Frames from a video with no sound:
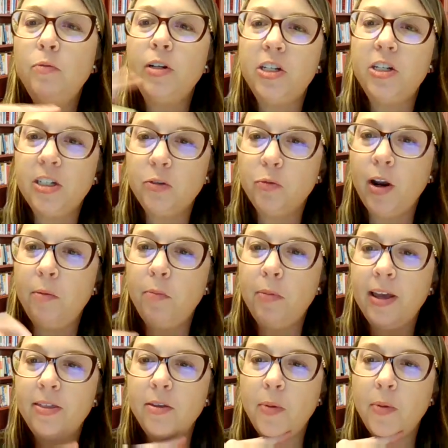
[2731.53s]
which is run
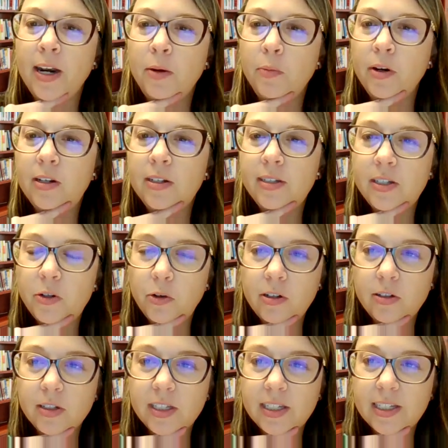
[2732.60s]
by the Bonnybrook
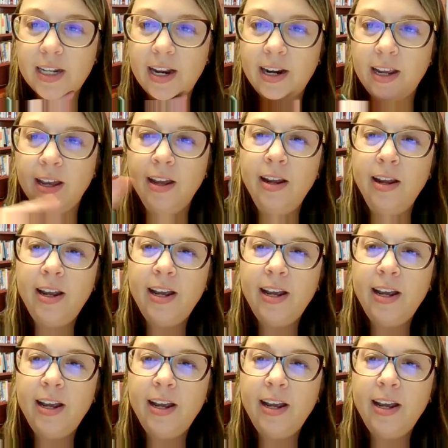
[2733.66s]
Historical Society.